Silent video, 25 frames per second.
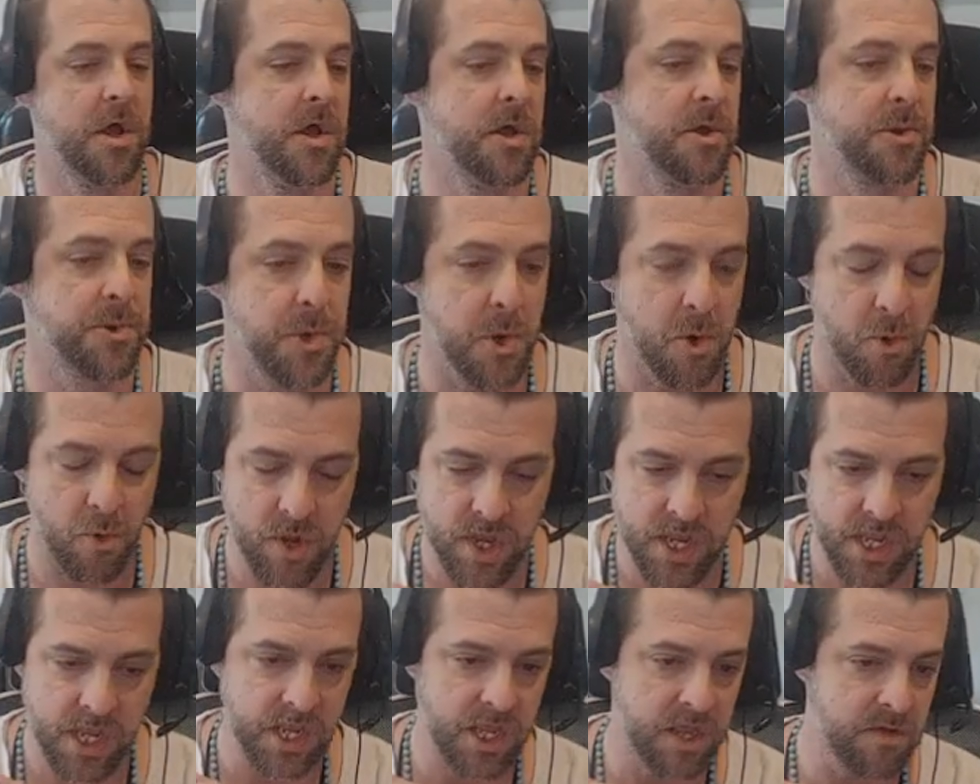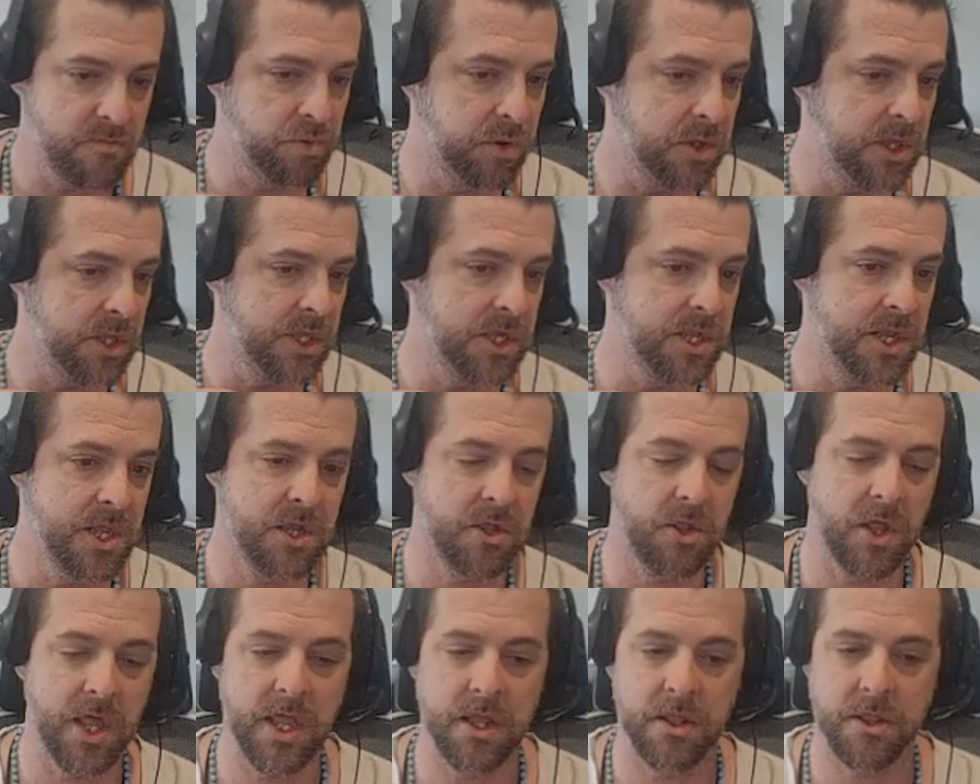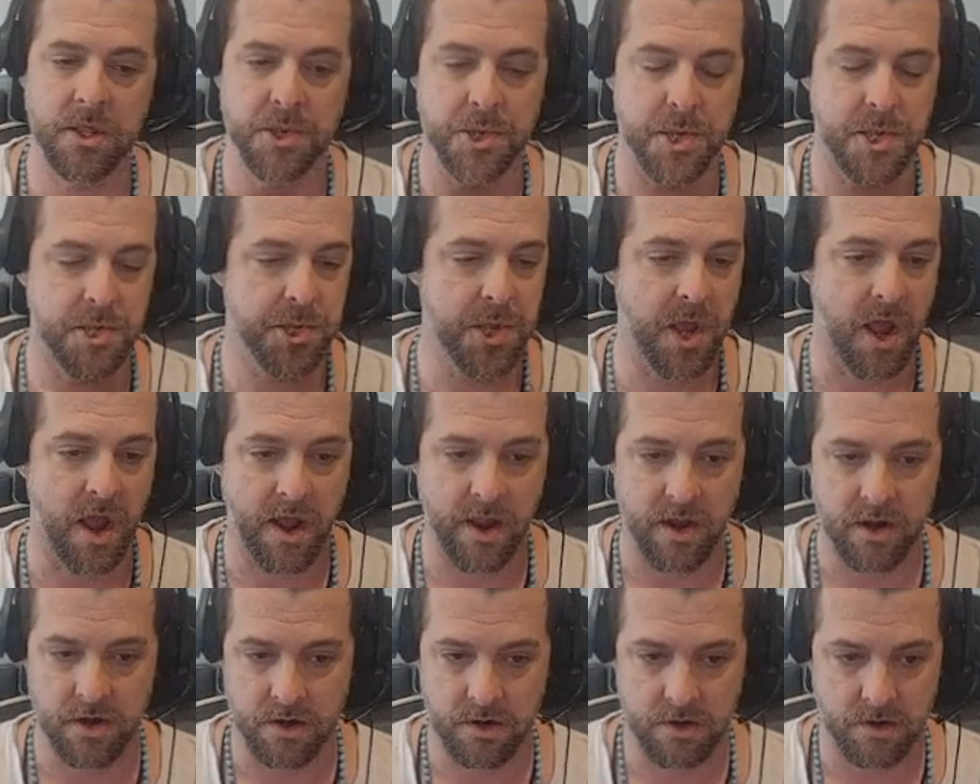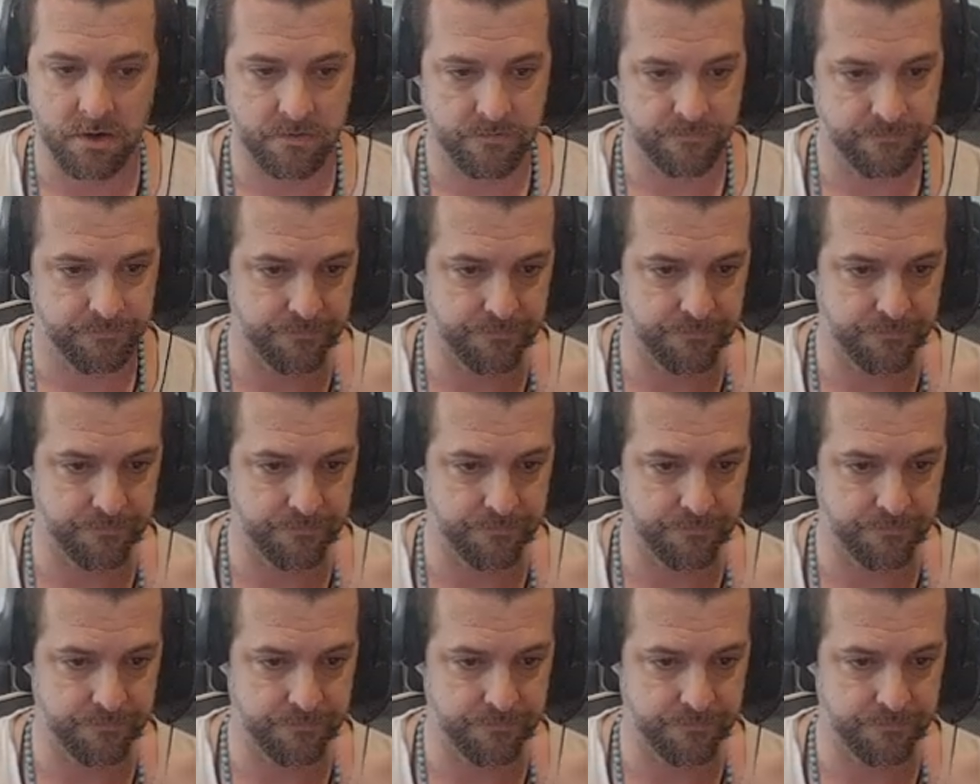So we can completely neglect this entire